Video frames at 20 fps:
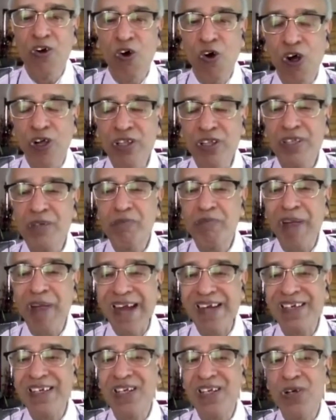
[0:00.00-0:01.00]
all the
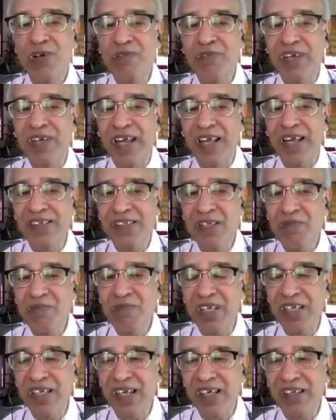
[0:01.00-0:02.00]
pattern of
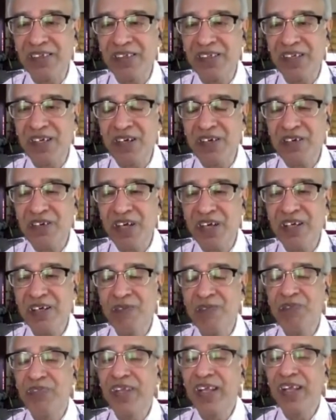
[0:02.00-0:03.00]
glycemic excursion
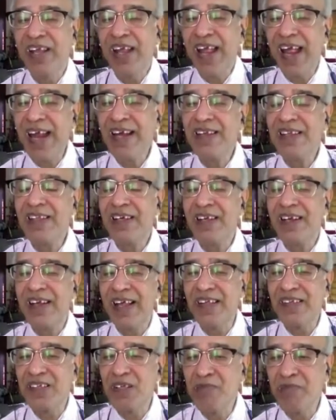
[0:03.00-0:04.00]
and the
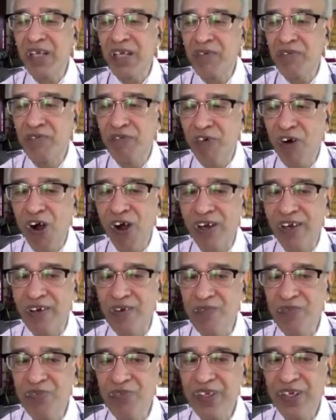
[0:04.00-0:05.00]
glycemic fall
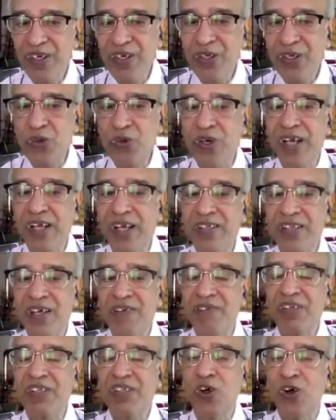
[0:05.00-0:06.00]

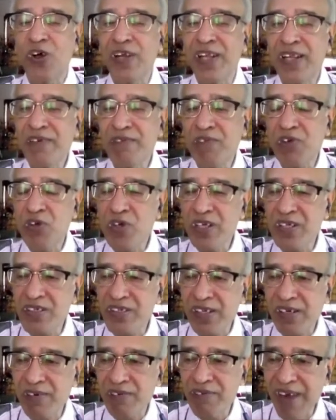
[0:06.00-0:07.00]
together with all
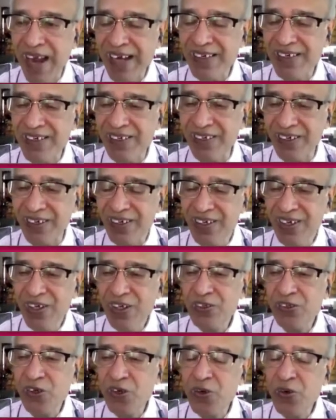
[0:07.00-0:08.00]
influential factors.
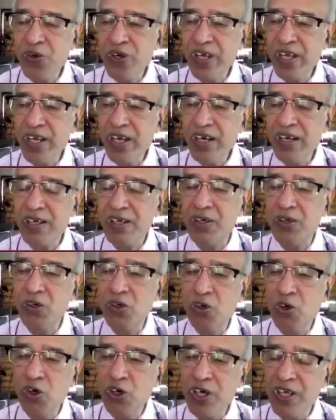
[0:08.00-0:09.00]
So you need a
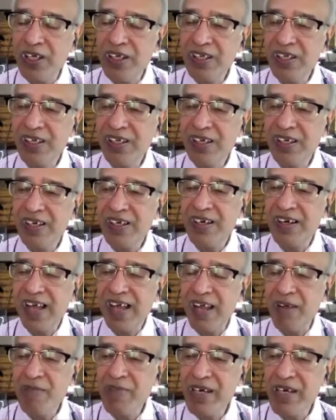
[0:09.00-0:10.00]
good
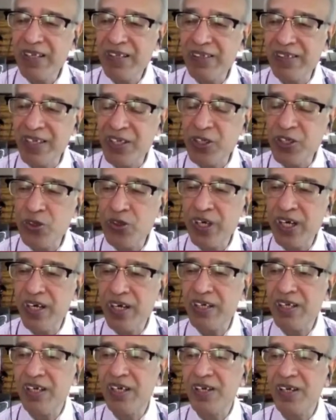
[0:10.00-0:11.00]
diabetes
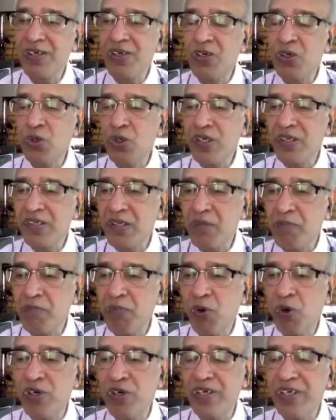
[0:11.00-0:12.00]
educator, good
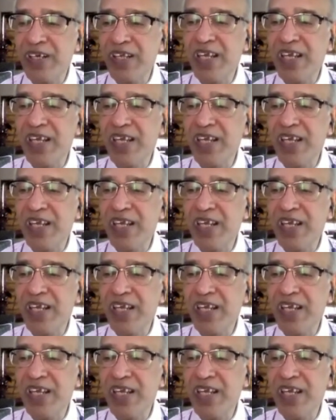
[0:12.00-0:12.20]
support